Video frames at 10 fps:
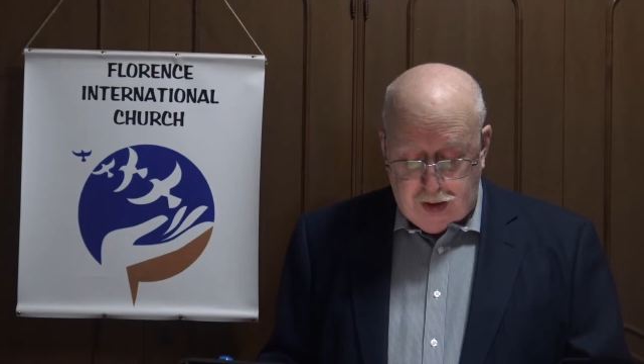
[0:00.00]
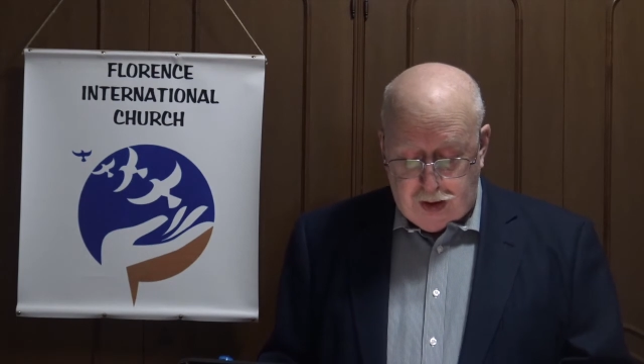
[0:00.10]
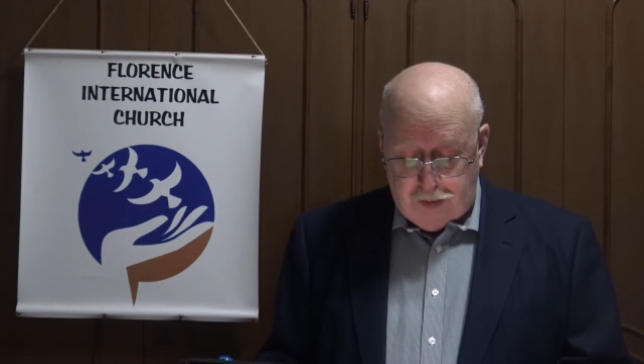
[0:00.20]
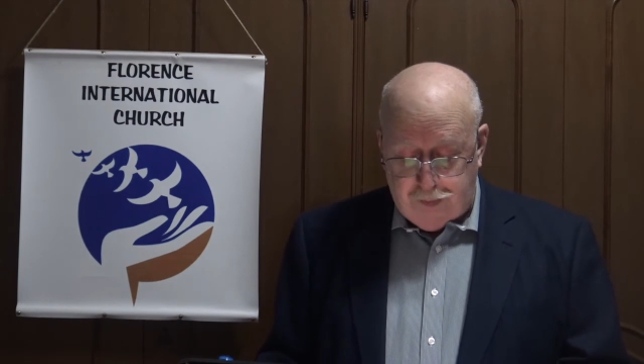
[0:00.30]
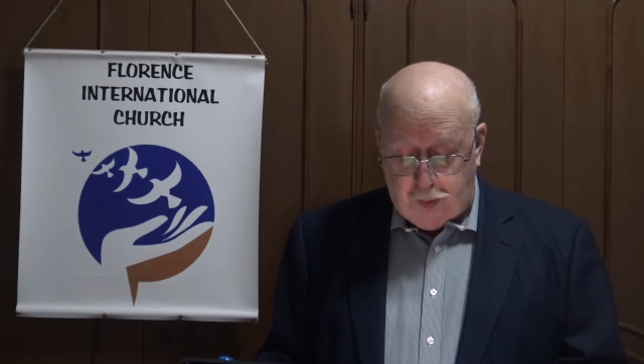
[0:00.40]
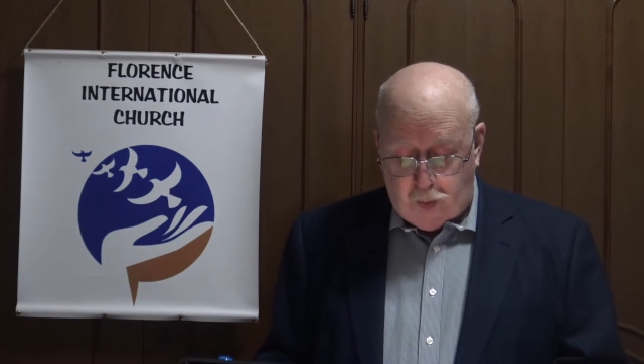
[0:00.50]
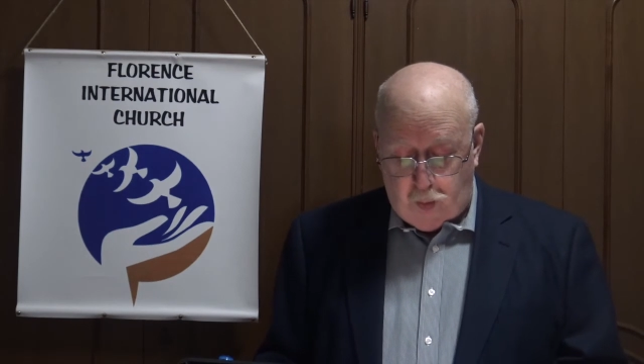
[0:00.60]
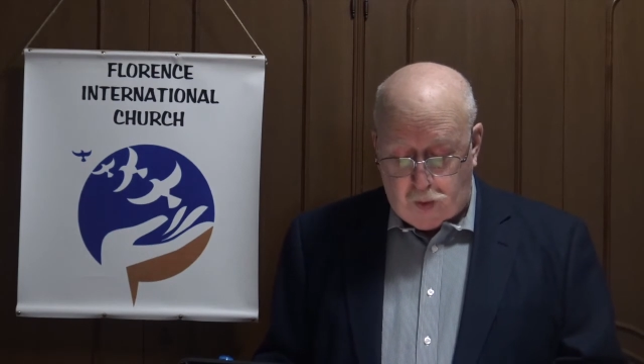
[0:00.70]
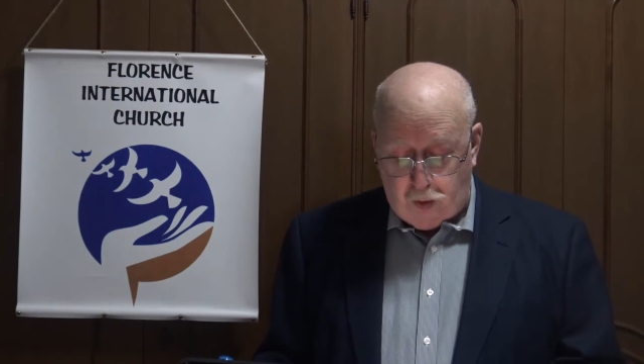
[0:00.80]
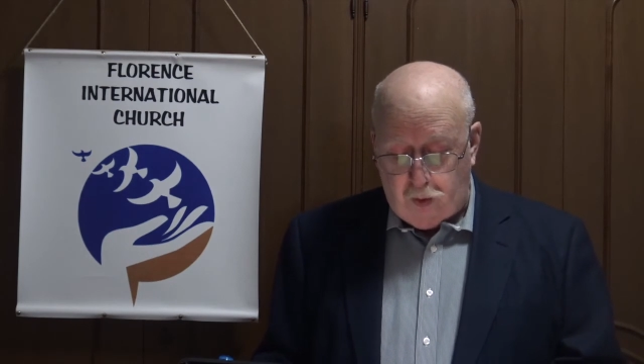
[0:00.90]
of the
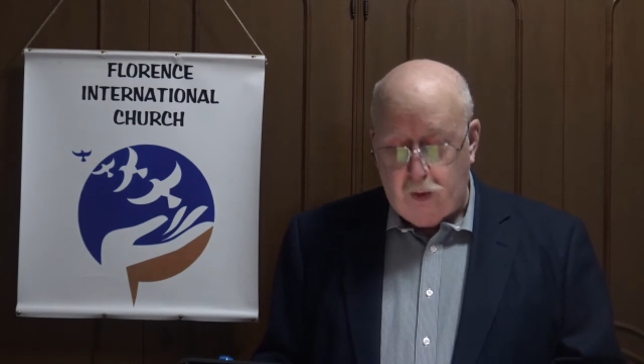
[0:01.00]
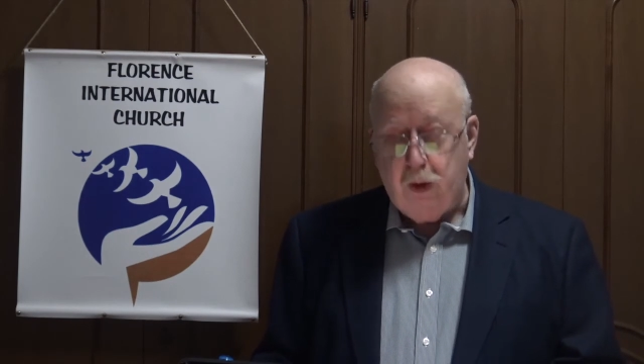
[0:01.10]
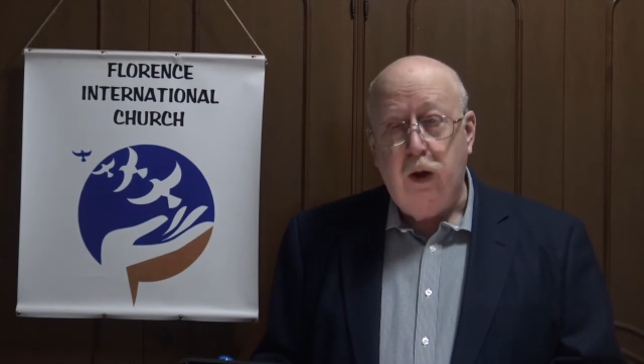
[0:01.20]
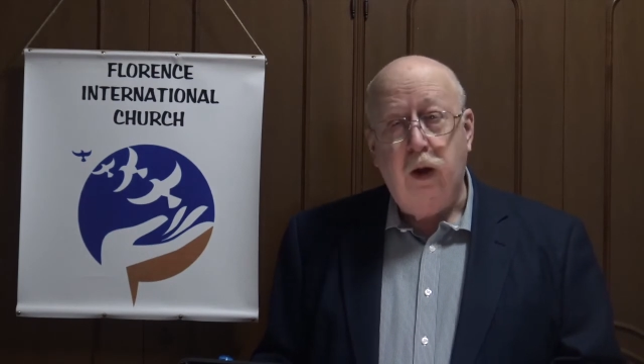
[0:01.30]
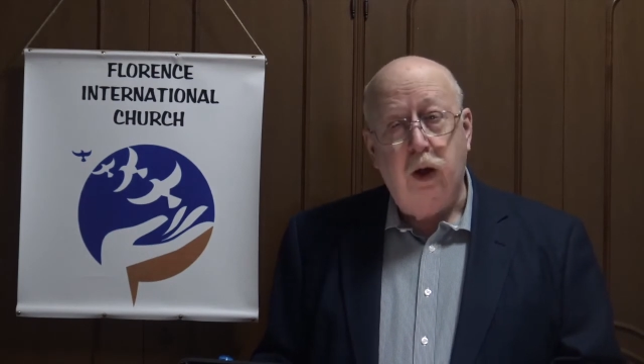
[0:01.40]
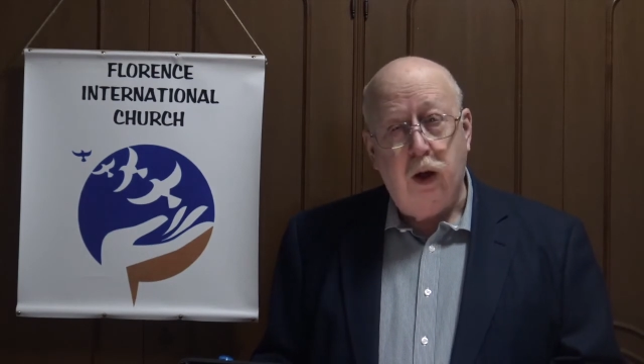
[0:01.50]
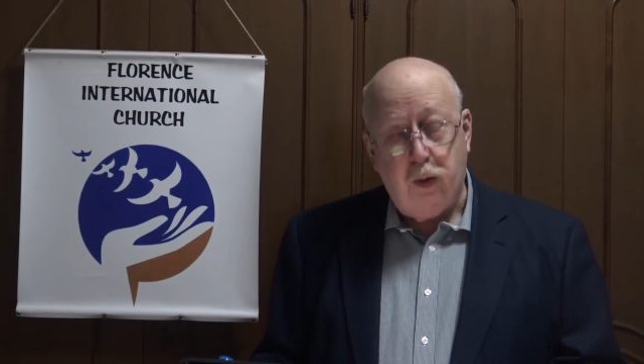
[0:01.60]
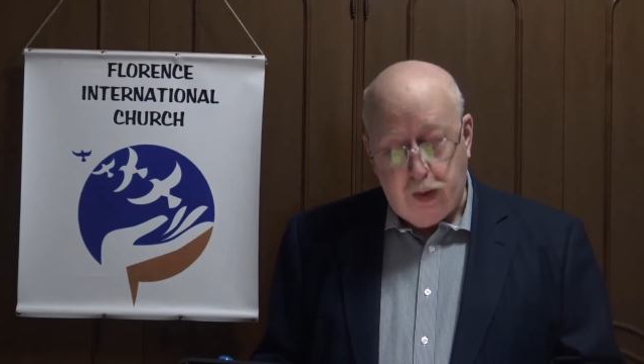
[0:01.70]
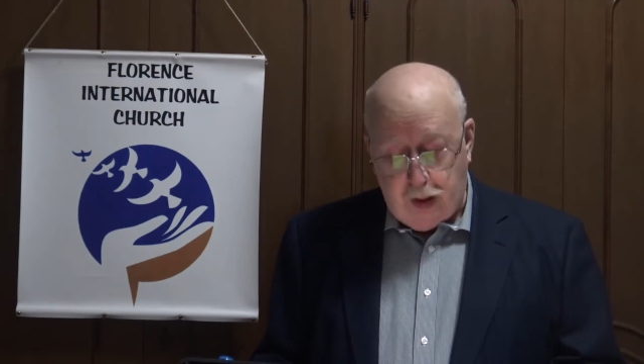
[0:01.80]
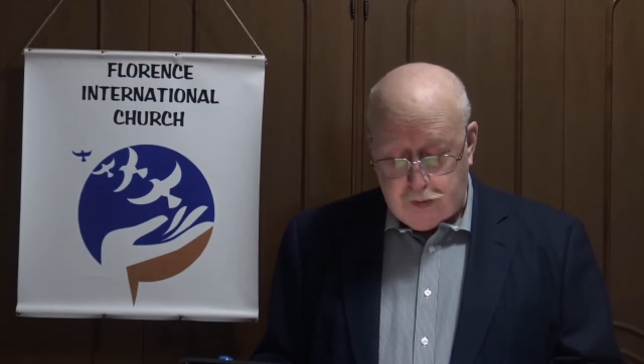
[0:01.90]
world
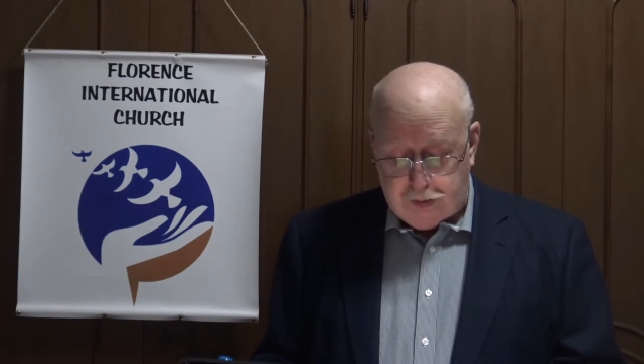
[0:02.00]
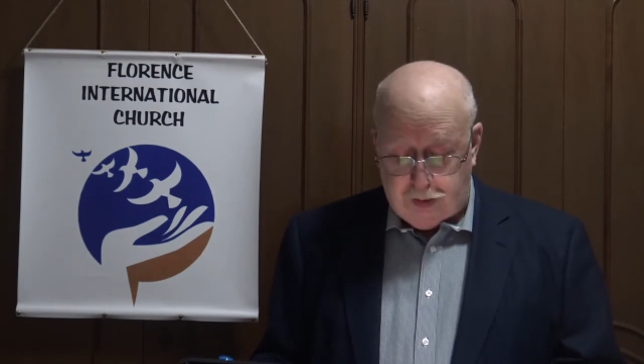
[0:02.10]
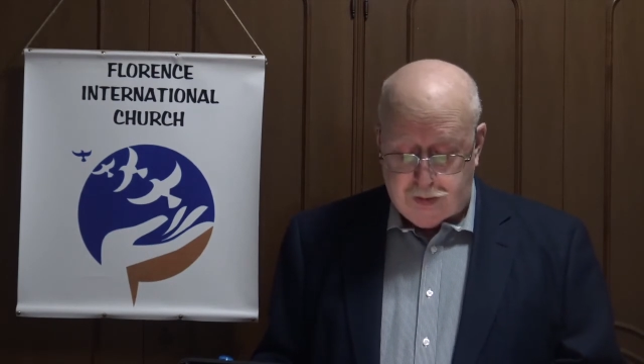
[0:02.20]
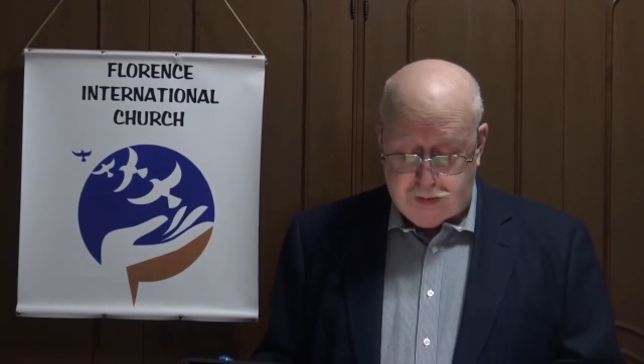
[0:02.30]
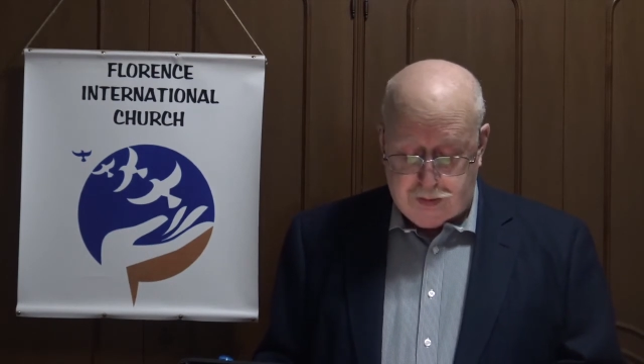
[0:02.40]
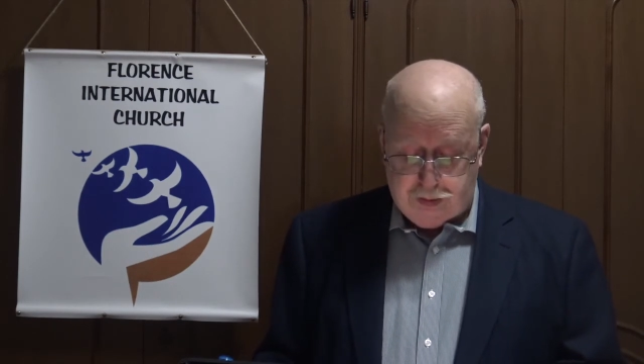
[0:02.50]
around us.